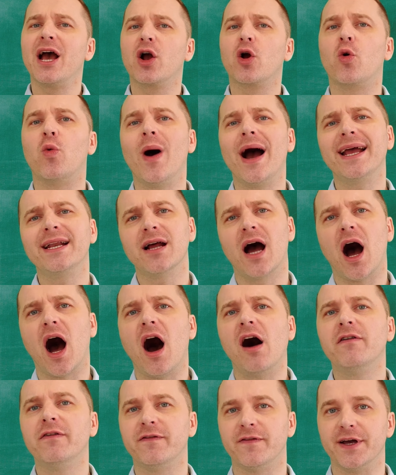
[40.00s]
Quite
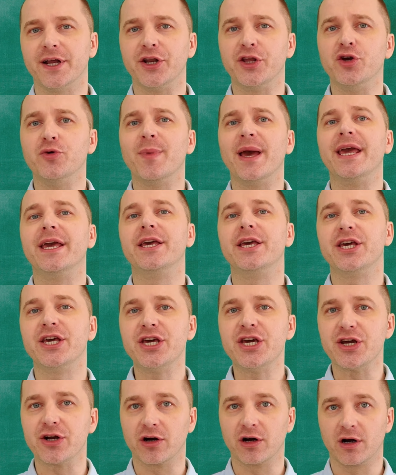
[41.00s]
often, you may
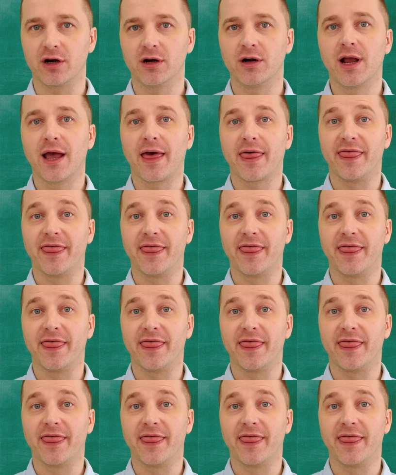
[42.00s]
hear